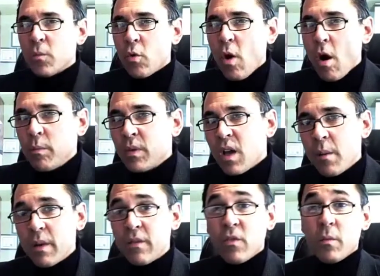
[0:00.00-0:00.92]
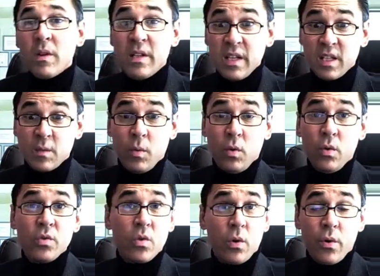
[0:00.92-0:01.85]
problem coming from a disc bulge or